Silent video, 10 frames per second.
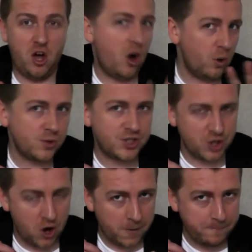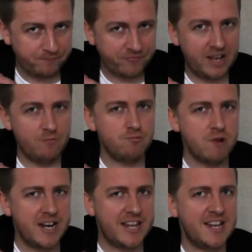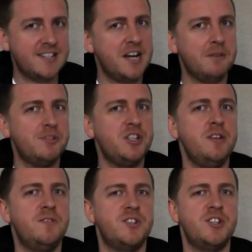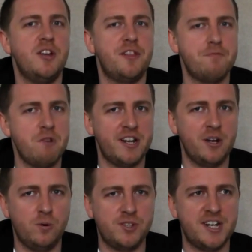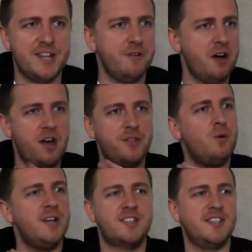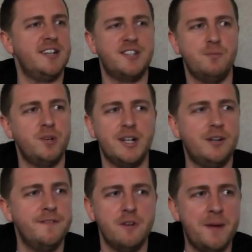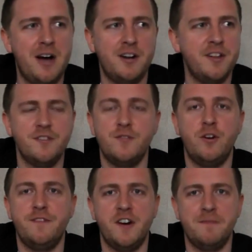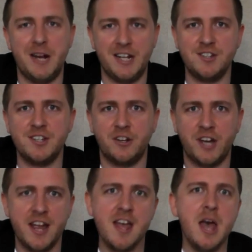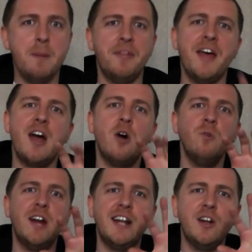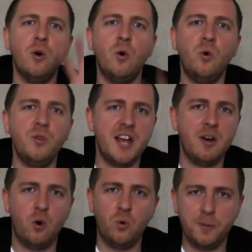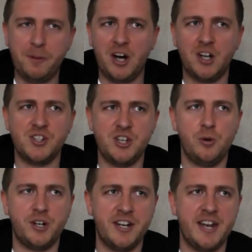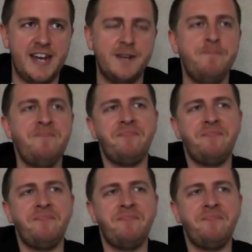the whole song. It really is up to you to start threading it all together, otherwise this lesson would go on for about another 45 minutes, okay? But they are really all the parts that you're going to need.